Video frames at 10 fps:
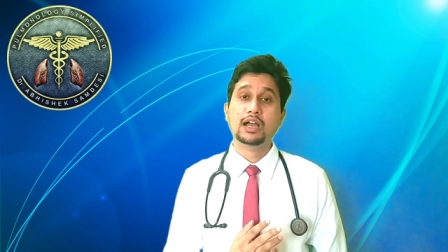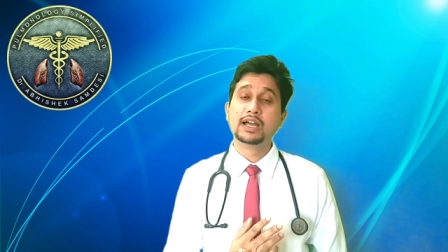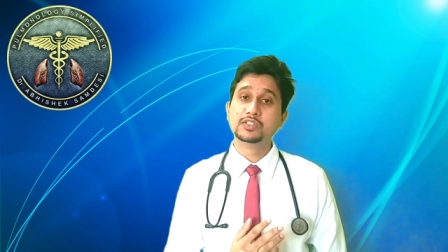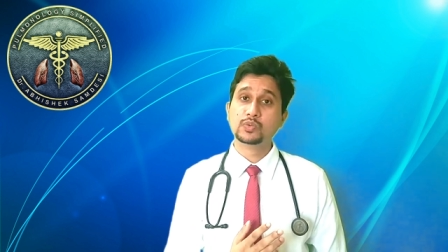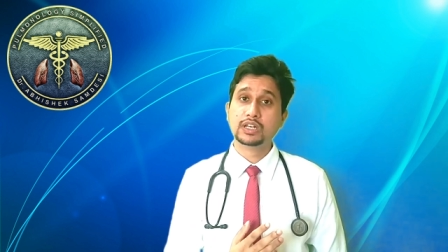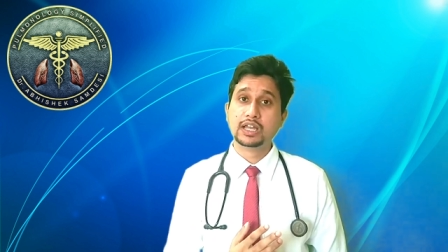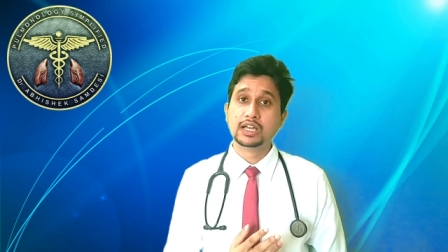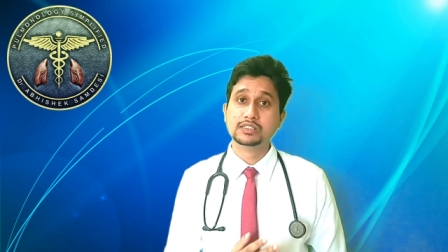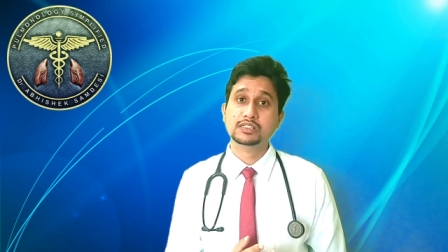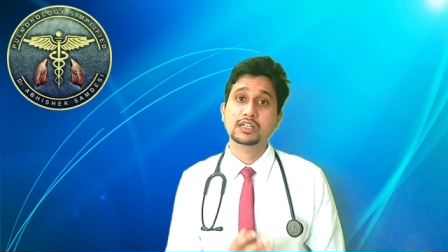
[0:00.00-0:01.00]
as well
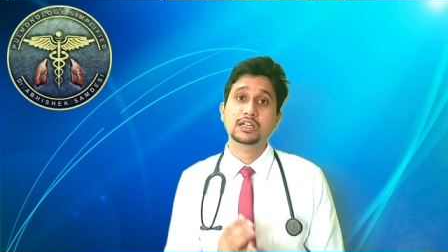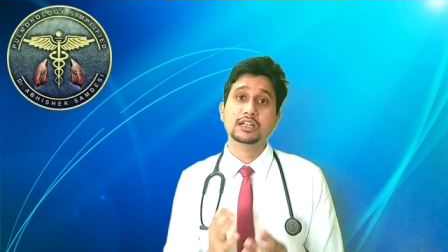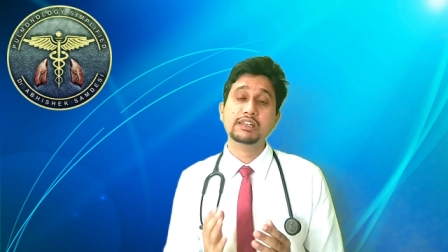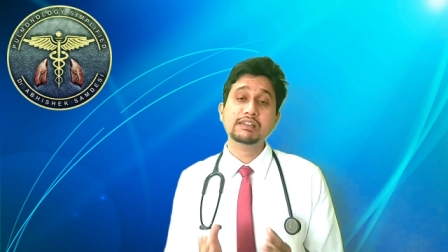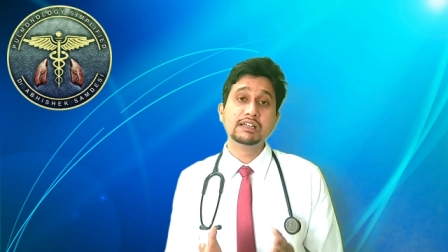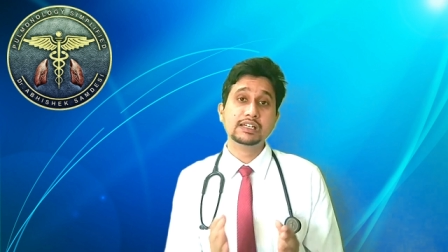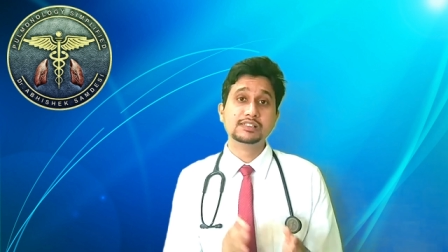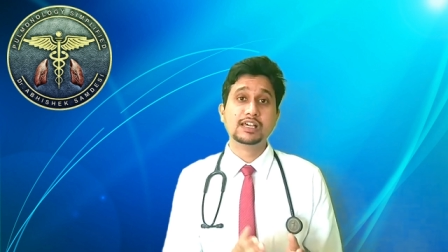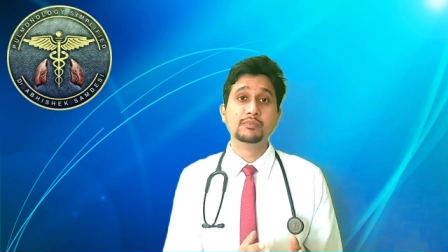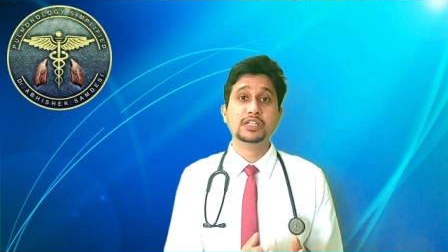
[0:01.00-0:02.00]
as clinical
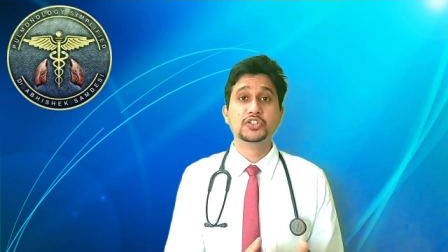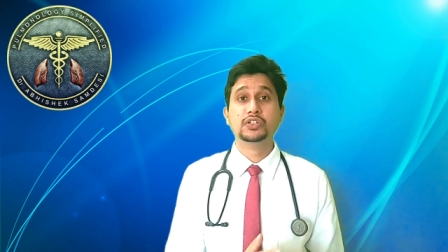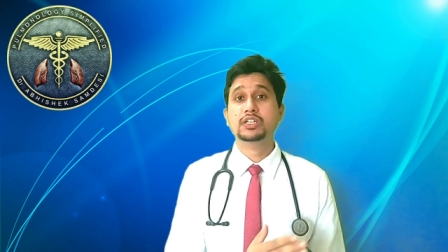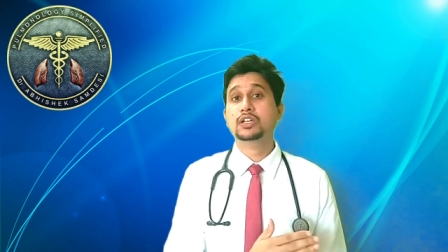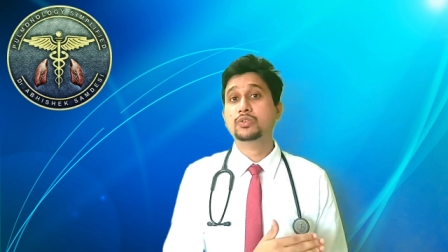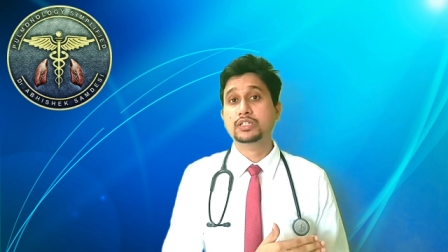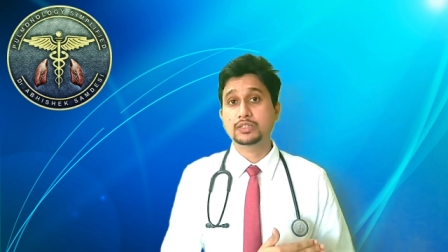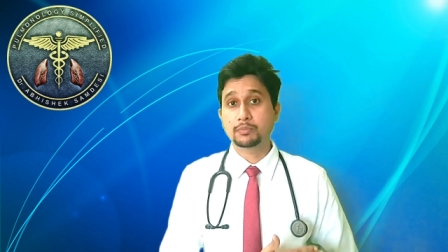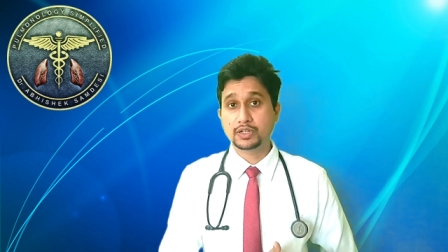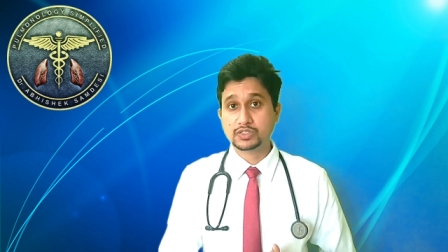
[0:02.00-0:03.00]
examination
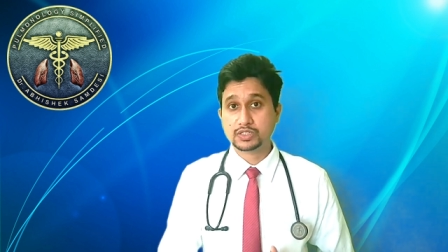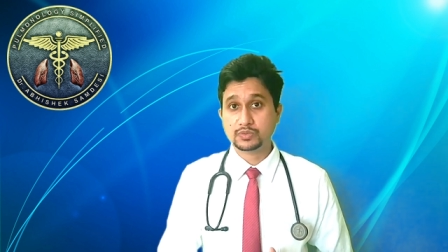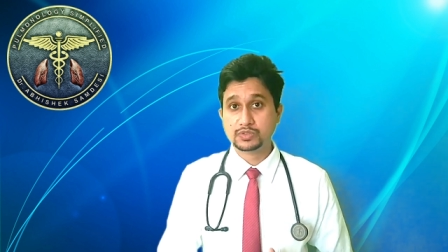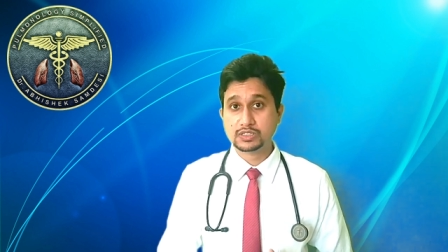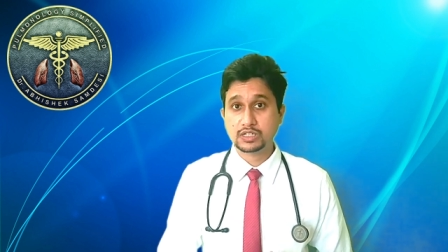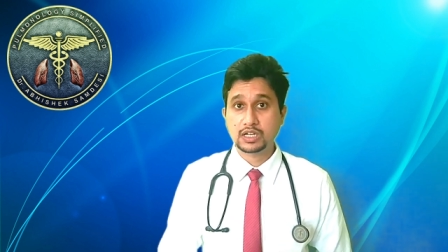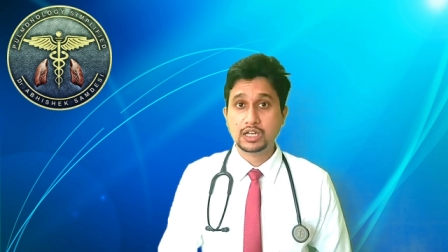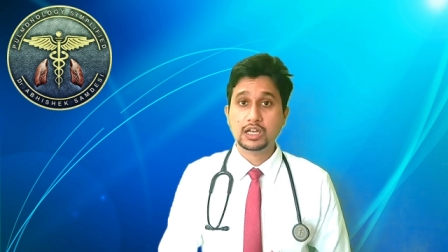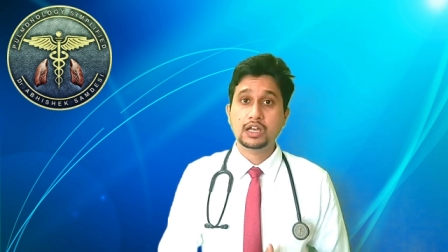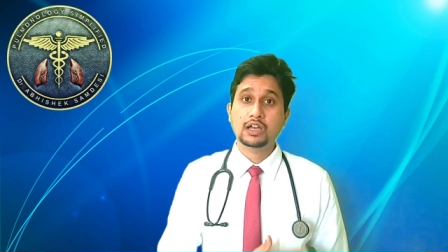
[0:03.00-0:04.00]
including the breath sounds,
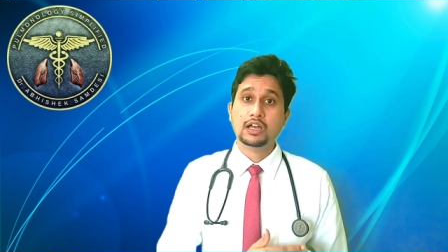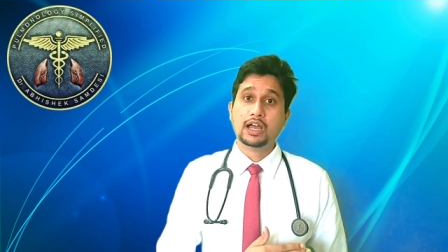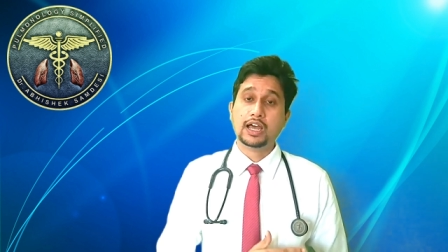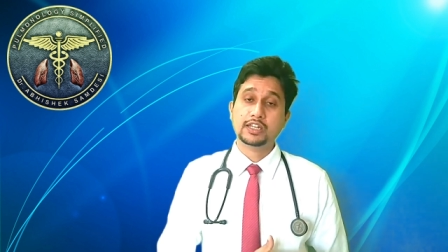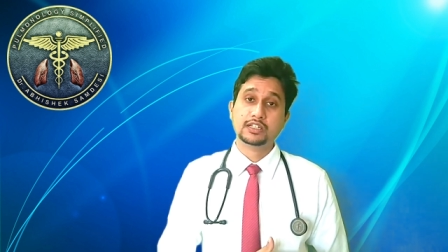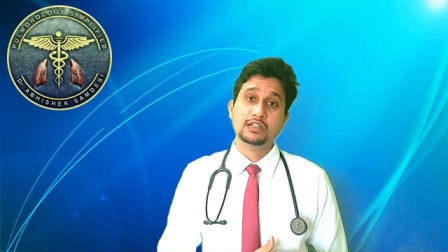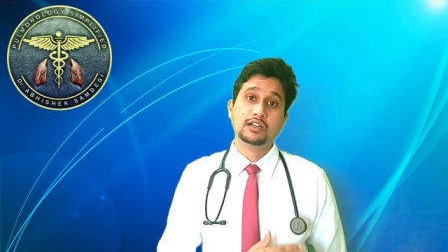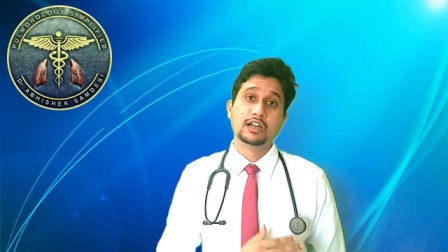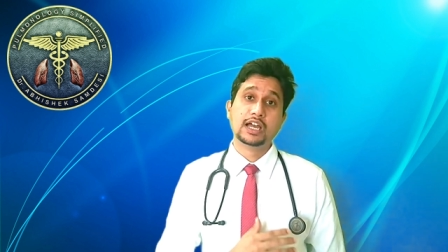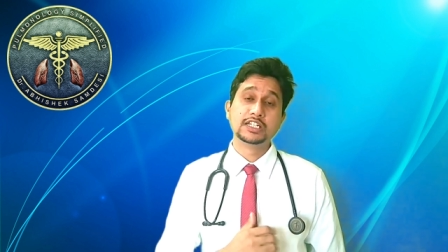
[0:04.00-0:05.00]
and
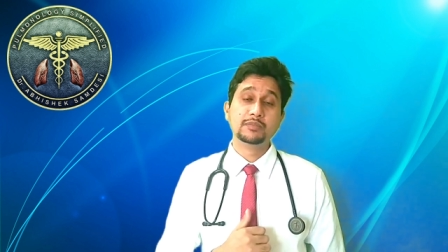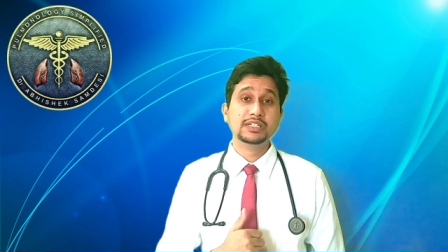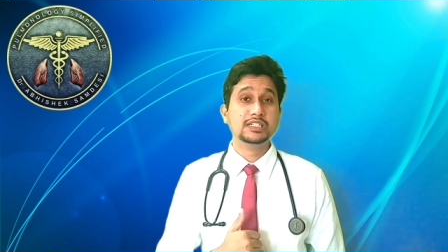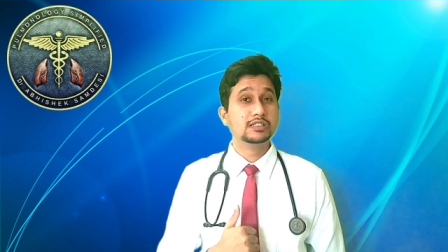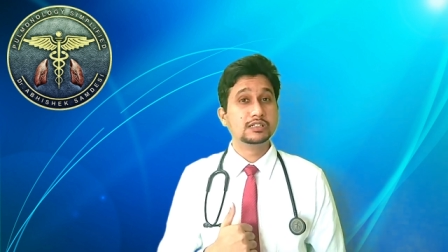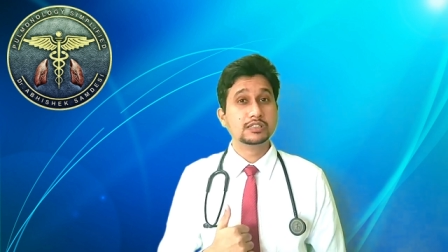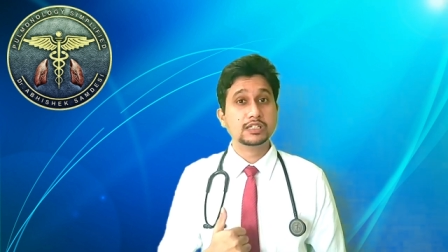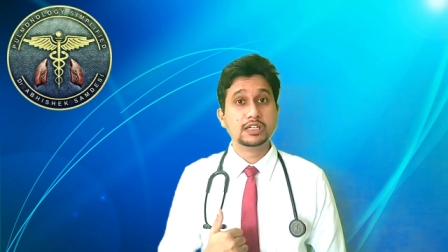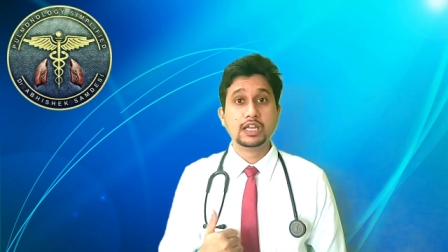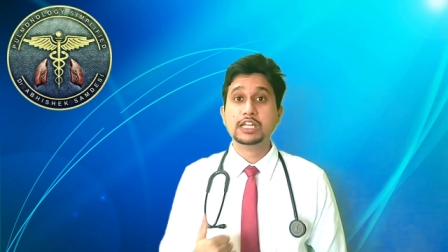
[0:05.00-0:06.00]
I shall be
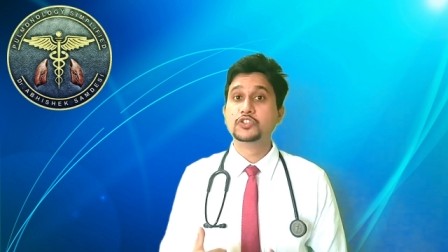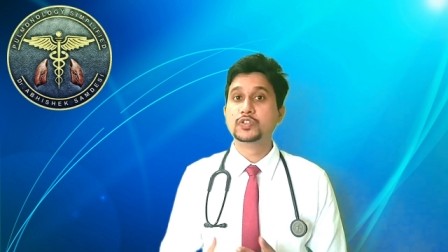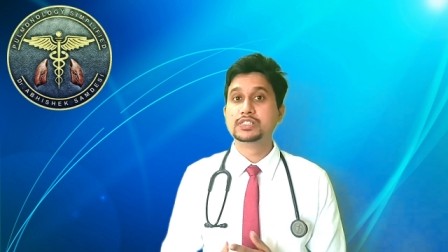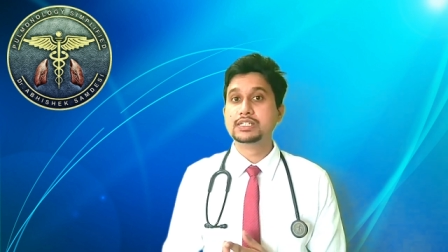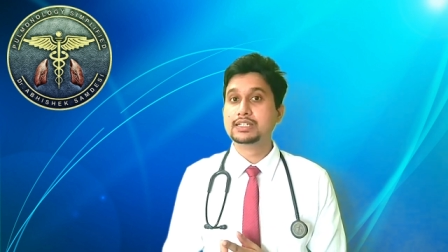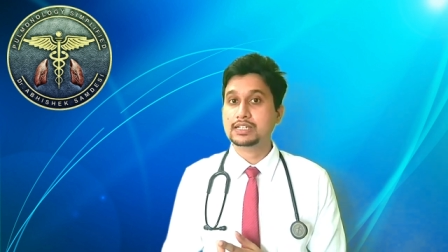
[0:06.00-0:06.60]
discussing interesting